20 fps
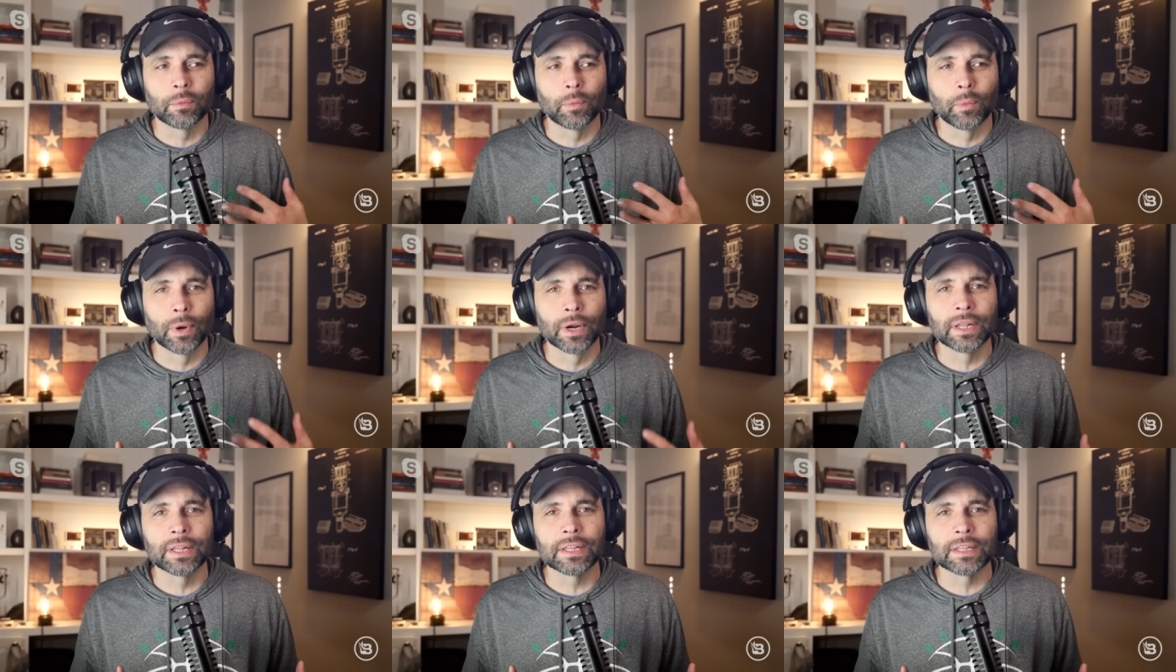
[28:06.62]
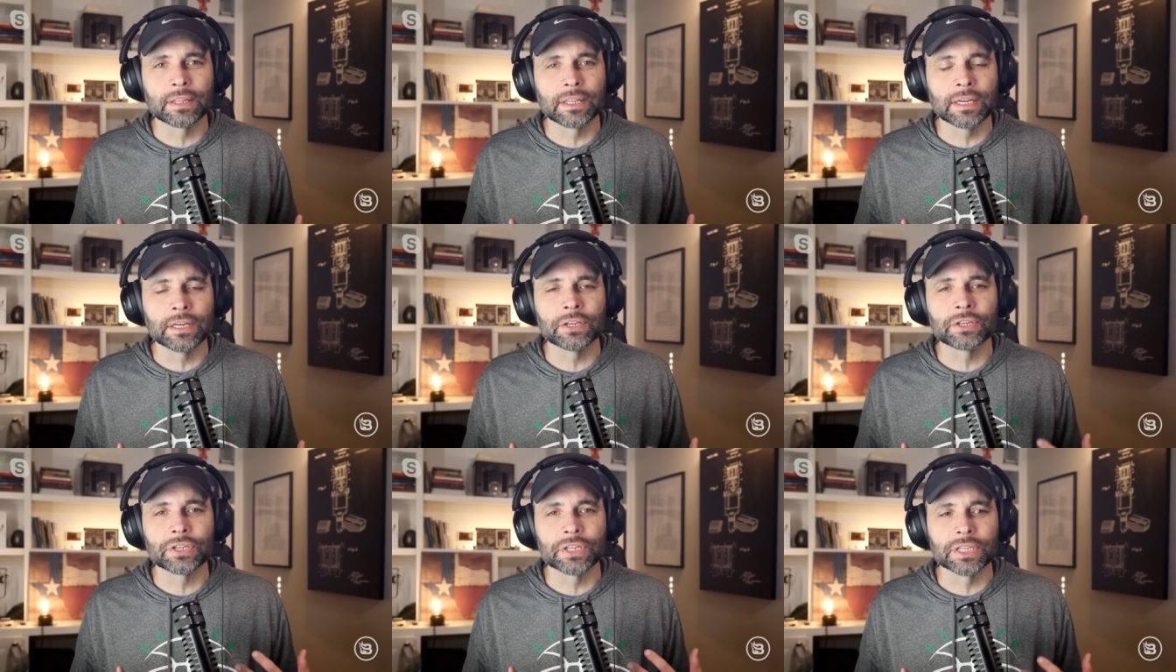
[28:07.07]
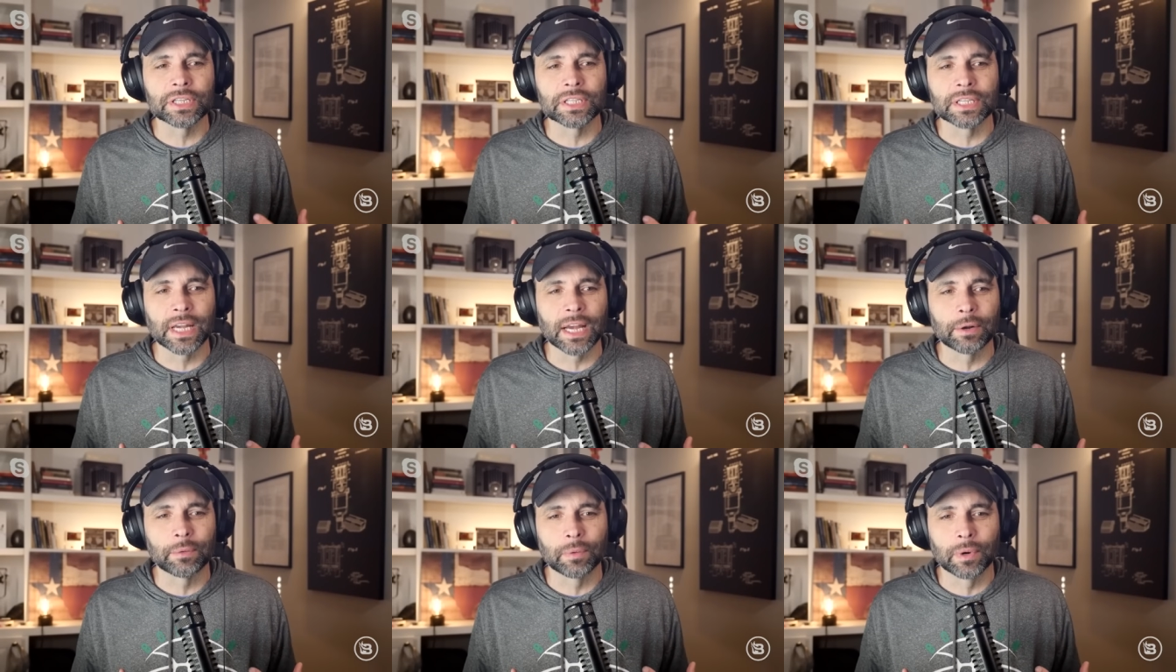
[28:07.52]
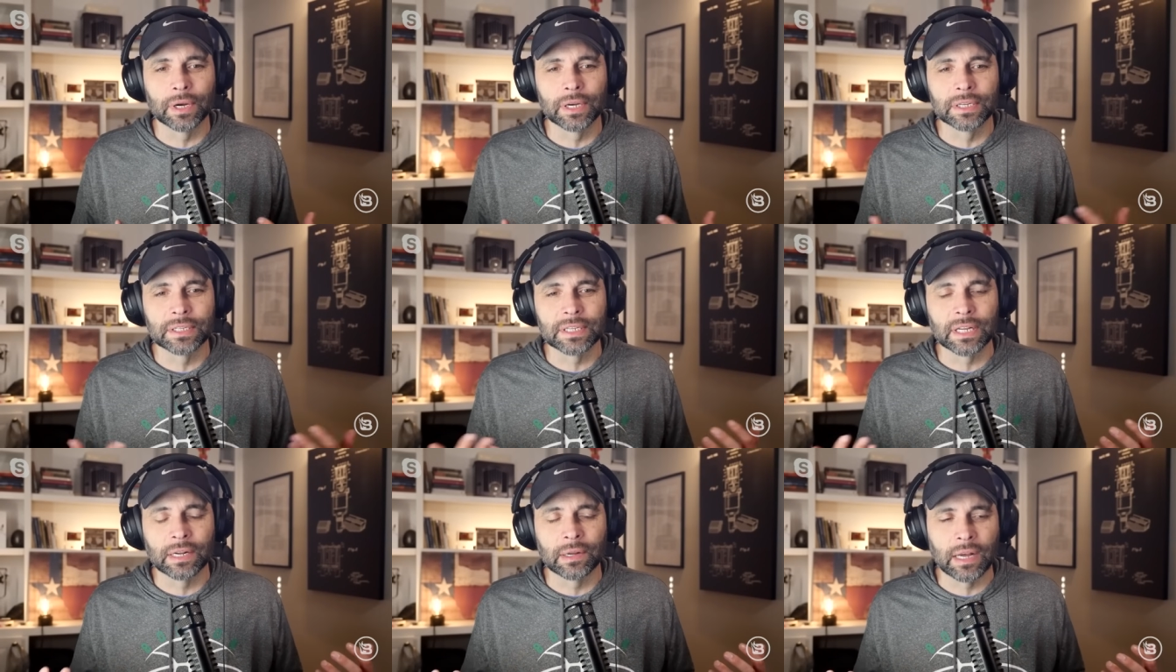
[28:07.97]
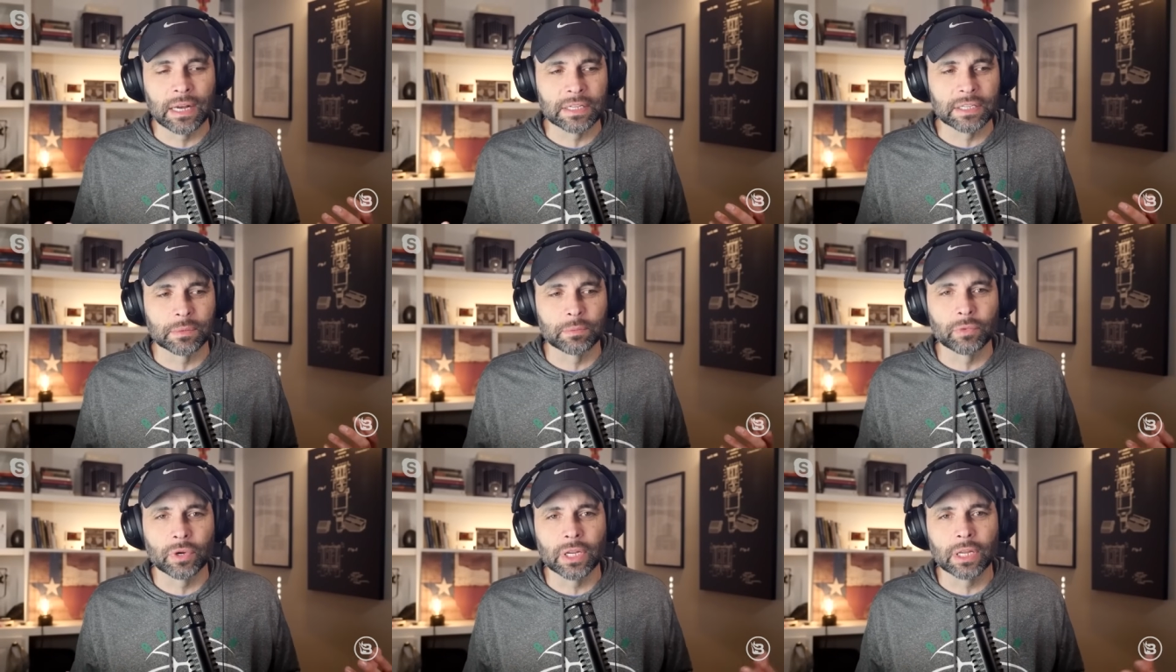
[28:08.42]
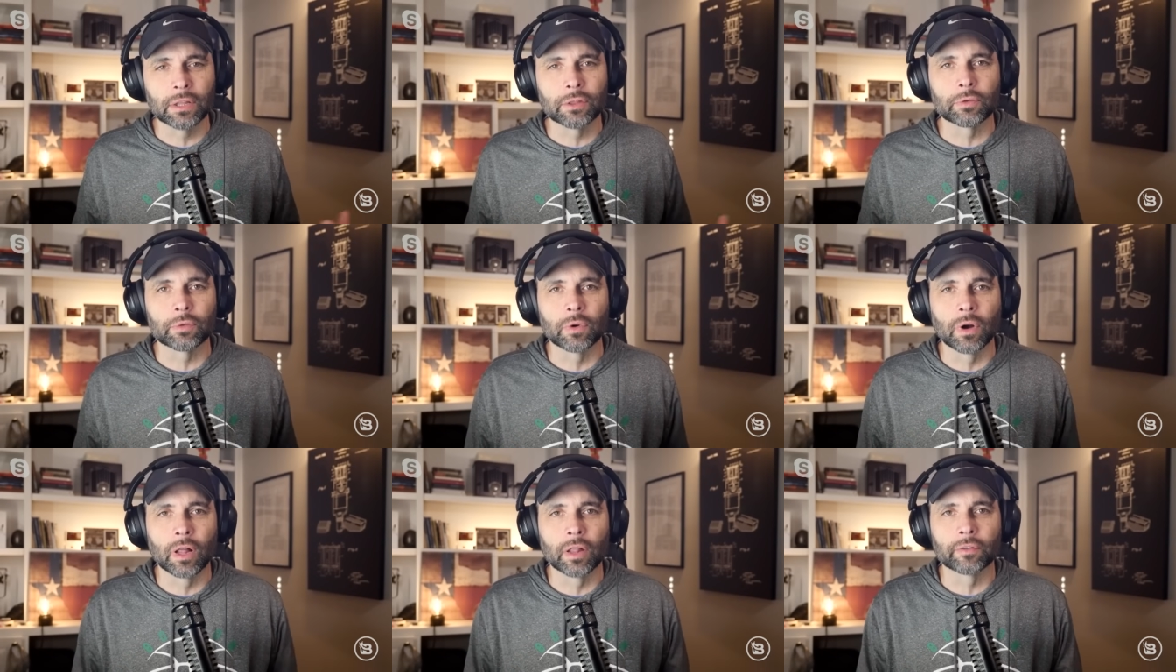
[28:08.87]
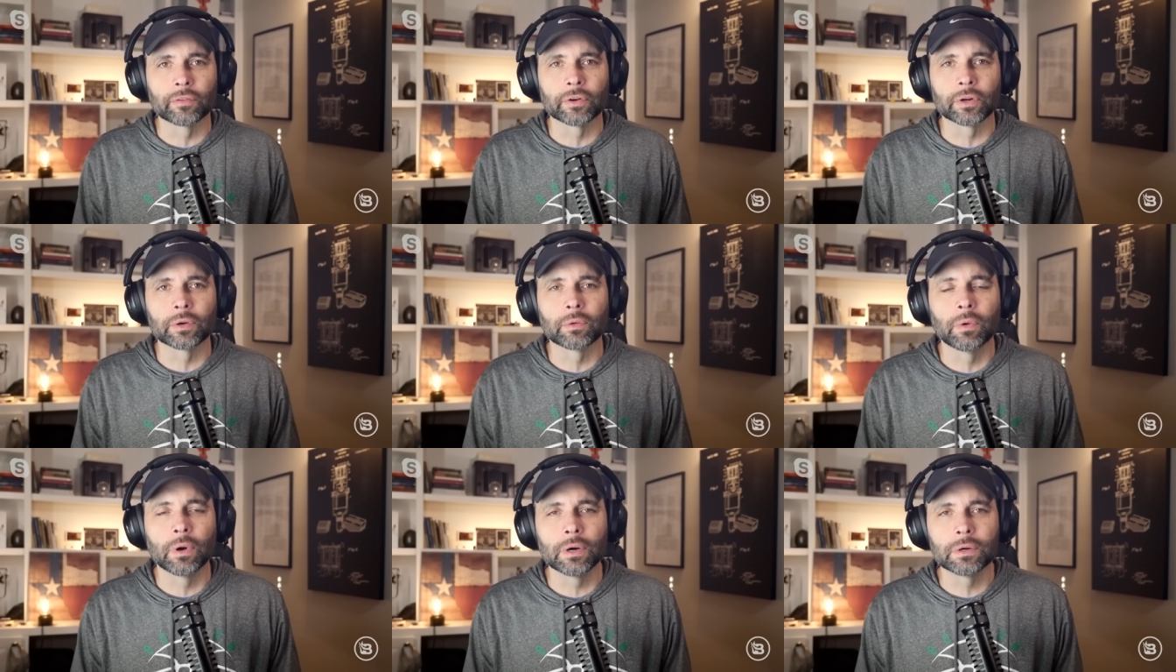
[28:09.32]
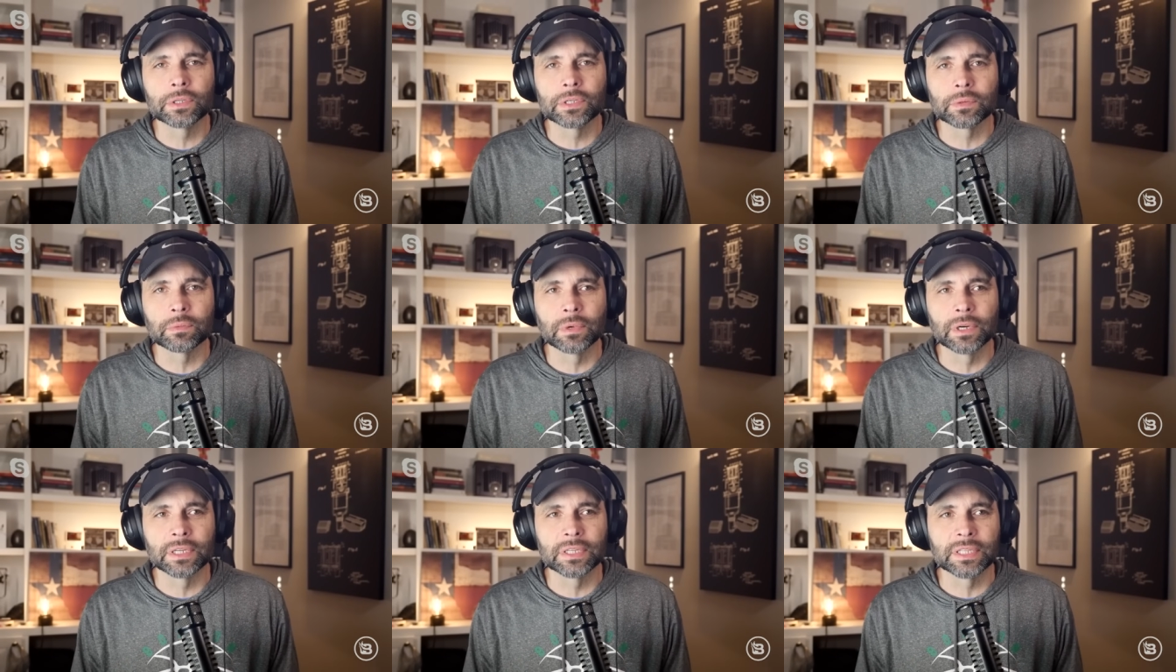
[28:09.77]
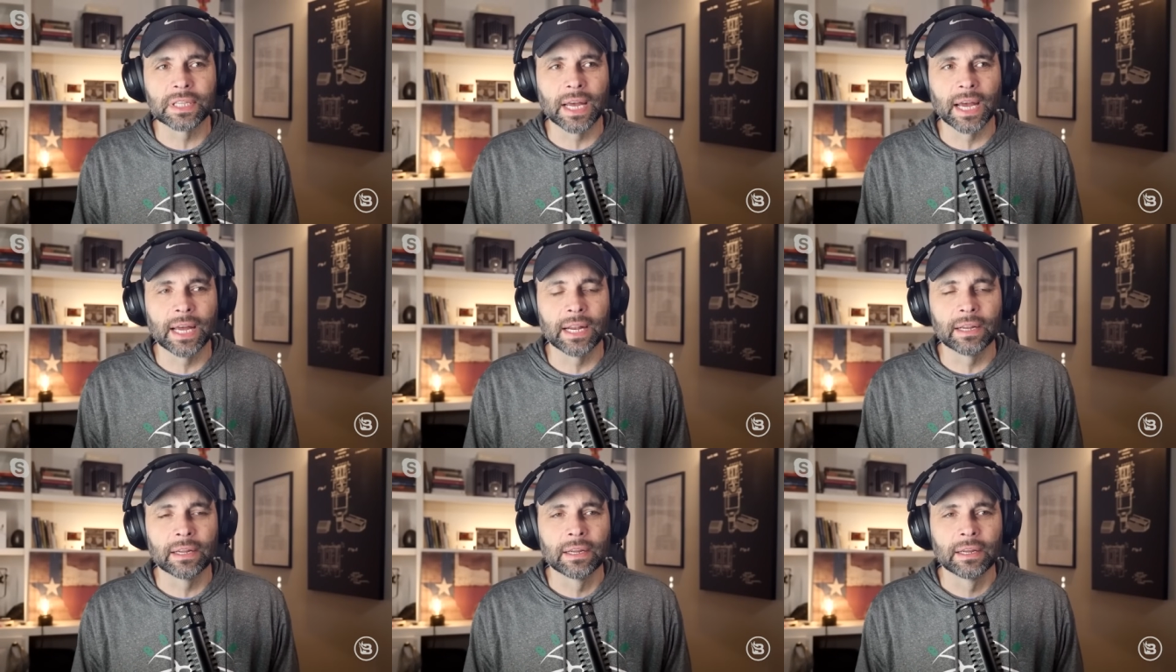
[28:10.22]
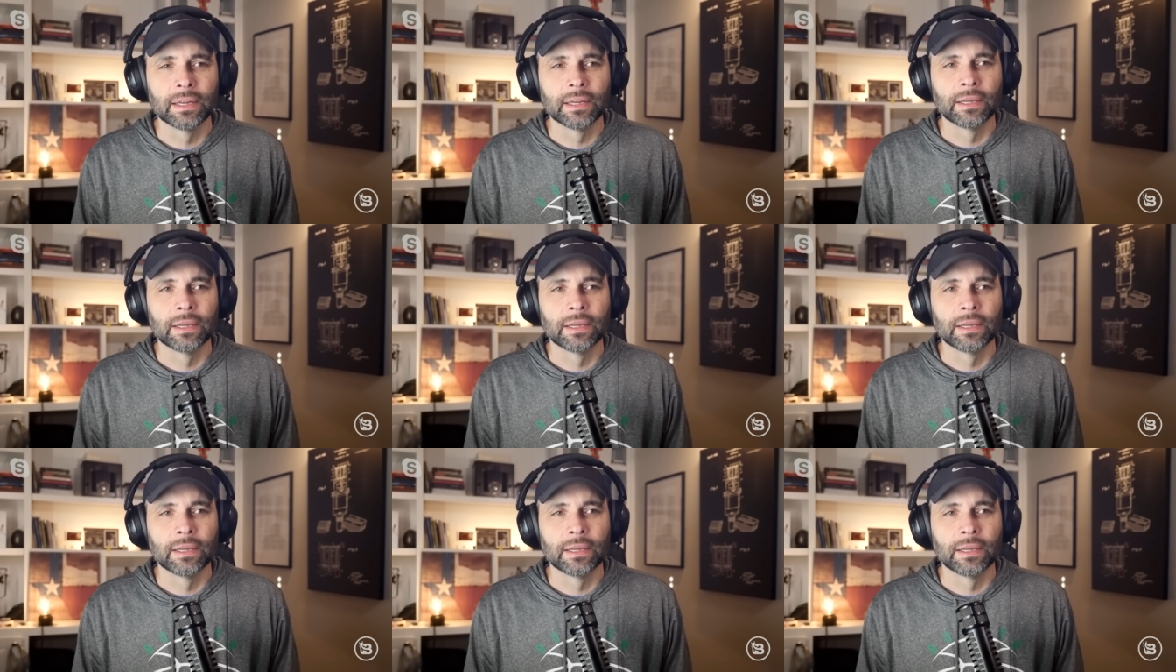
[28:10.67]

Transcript: one of the things she said was, as I'm reading through all of her quotes, was that